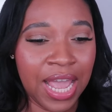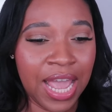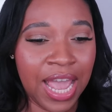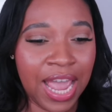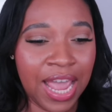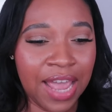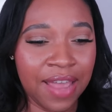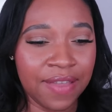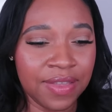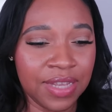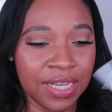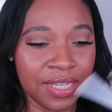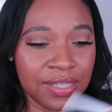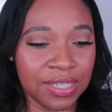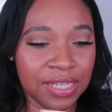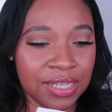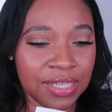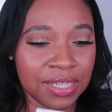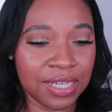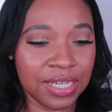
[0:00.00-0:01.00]
And
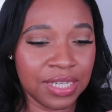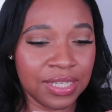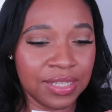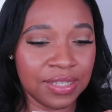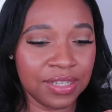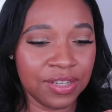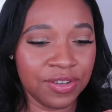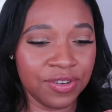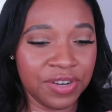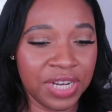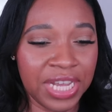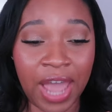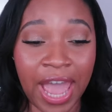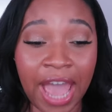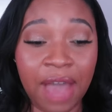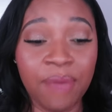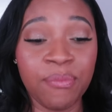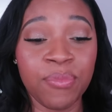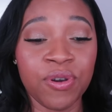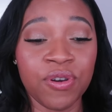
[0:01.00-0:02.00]
this is considered
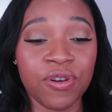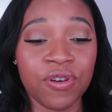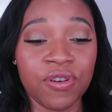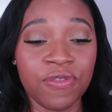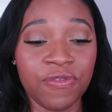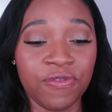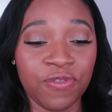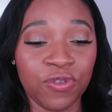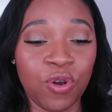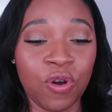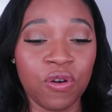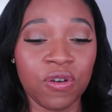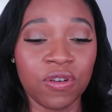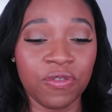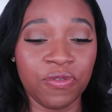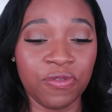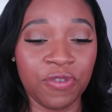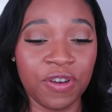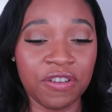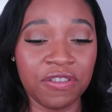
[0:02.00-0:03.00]
amber
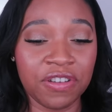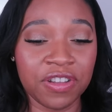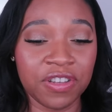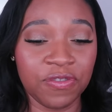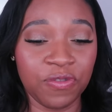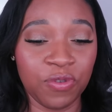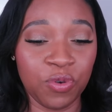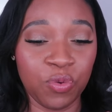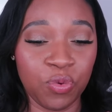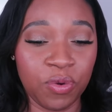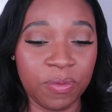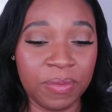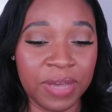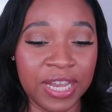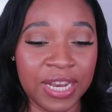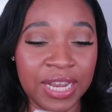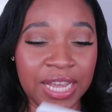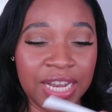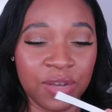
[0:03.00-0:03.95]
floral fragrance for women,